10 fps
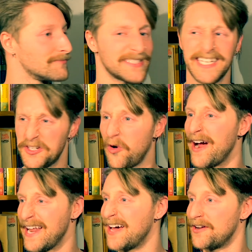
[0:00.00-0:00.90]
Didn't
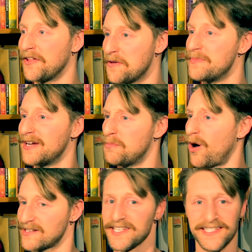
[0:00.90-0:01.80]
quite end on the big
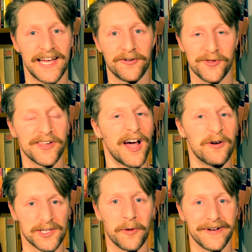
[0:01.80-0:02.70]
Marxist energy I
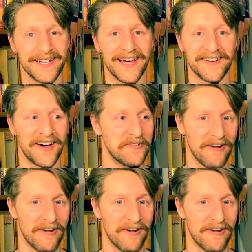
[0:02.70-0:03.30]
was hoping to end on,